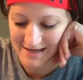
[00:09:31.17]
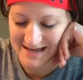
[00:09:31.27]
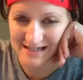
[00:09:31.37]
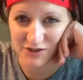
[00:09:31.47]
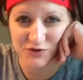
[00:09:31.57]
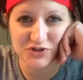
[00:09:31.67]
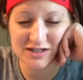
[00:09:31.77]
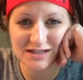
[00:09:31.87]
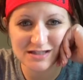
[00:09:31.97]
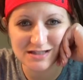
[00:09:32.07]
And I used to
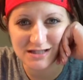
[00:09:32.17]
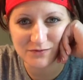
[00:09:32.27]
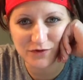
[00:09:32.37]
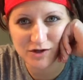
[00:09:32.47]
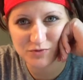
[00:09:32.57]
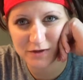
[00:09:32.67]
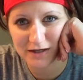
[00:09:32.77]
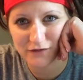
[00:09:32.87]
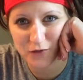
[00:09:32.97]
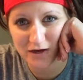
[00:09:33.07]
get the Steam Fresh, but
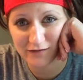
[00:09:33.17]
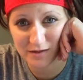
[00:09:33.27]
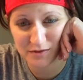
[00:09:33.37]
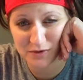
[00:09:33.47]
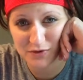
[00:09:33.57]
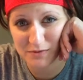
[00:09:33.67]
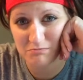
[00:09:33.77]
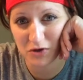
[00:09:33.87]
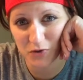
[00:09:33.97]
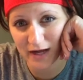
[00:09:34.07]
if you have anybody with a
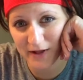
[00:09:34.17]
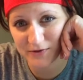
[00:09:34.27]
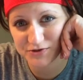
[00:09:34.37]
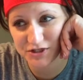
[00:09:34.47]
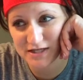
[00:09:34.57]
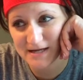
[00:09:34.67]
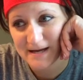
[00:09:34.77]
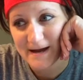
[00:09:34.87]
milk allergy,